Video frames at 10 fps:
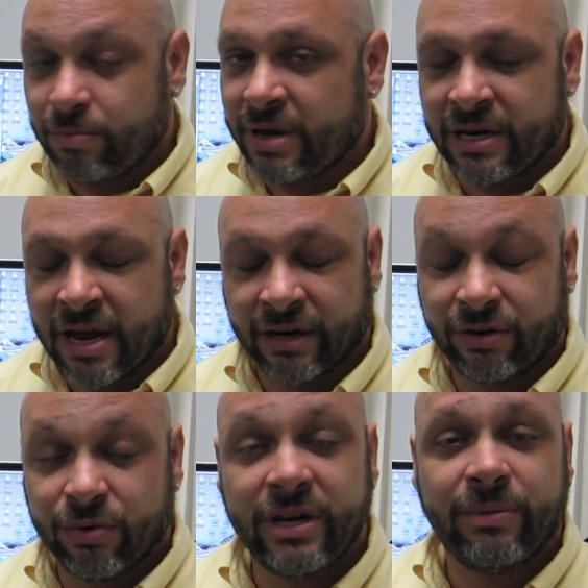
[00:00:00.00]
You might not
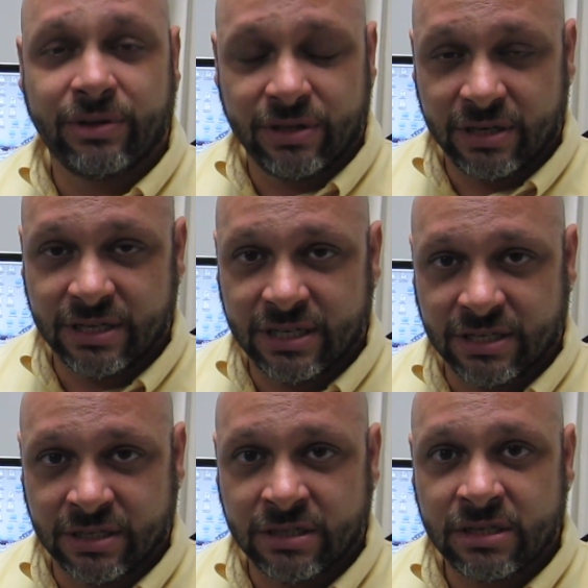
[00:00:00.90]
agree with the
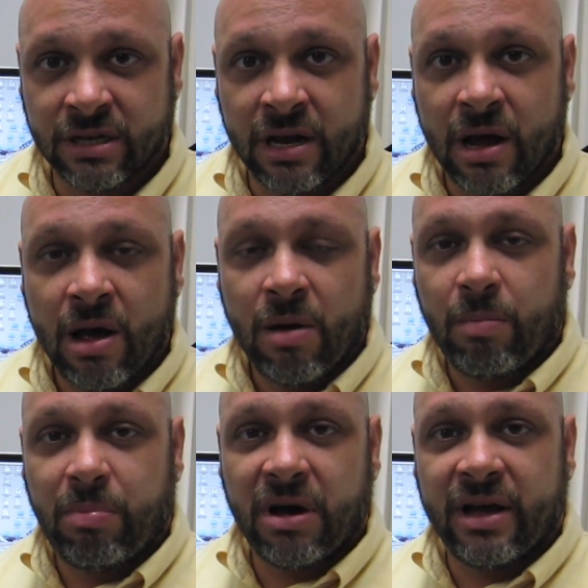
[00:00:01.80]
decisions,
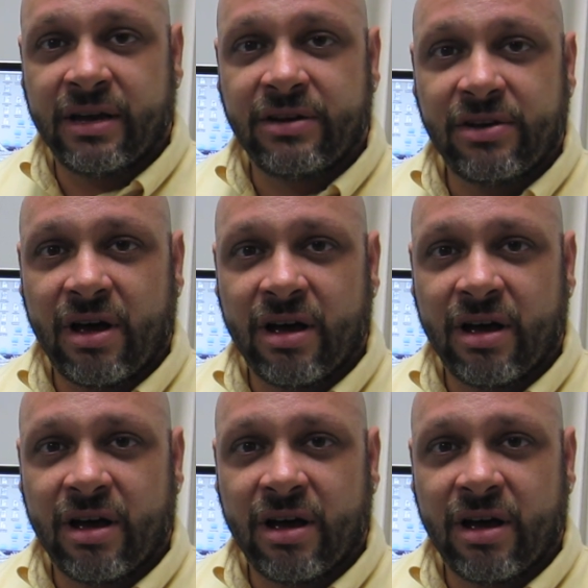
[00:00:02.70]
but